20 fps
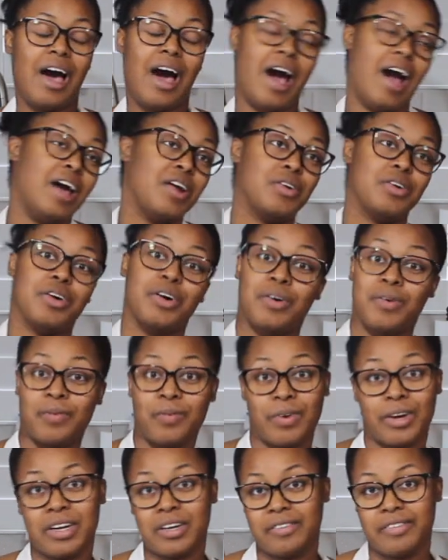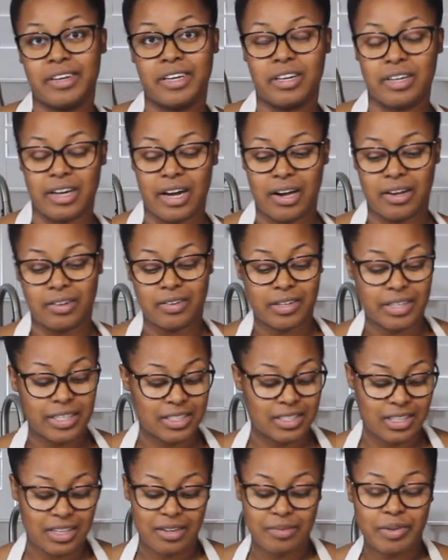I don't know, we're gonna figure it out.
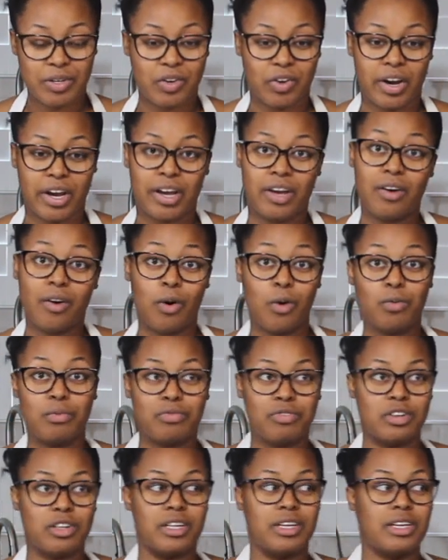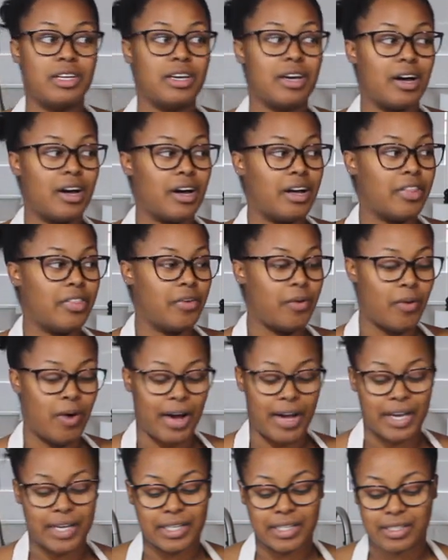It's gonna be great, hopefully.
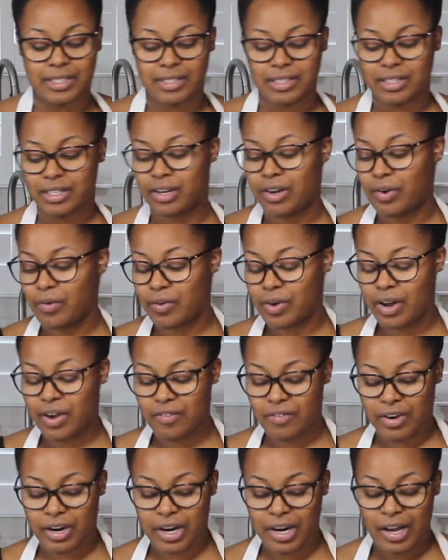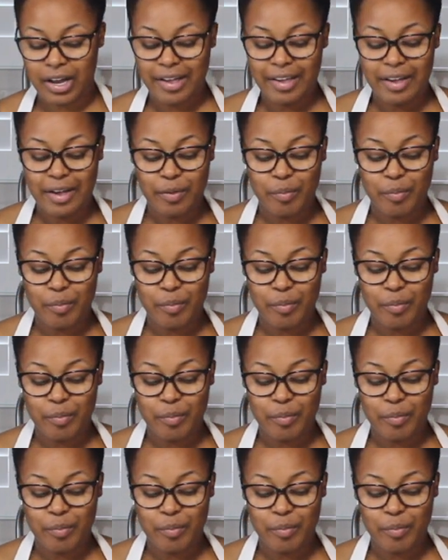Otherwise, you know, whatever.